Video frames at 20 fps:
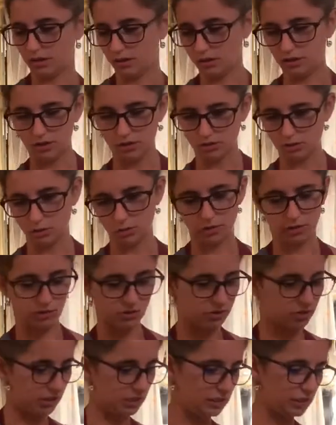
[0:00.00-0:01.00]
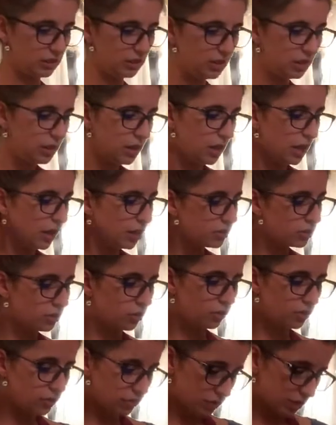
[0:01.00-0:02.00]
Also another dozen. So
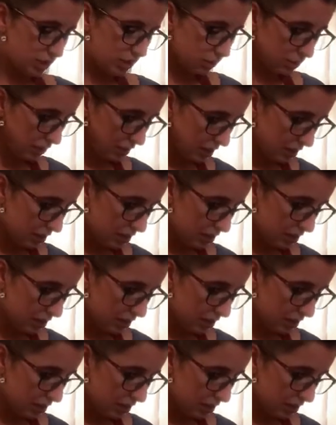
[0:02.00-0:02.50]
this recipe